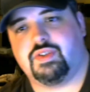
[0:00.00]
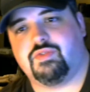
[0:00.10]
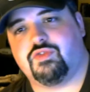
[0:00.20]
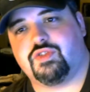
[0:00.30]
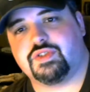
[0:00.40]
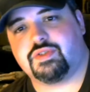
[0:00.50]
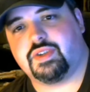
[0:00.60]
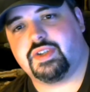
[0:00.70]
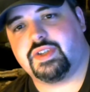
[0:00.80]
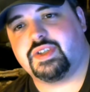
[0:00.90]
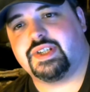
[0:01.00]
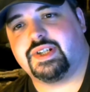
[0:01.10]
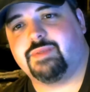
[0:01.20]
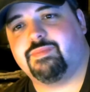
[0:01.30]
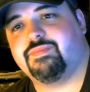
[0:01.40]
fills it right to the
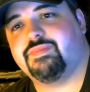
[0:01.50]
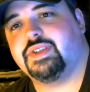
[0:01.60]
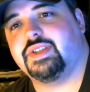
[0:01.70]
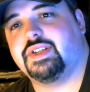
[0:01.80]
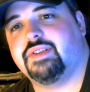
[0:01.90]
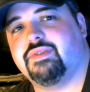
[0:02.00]
top. Look at that.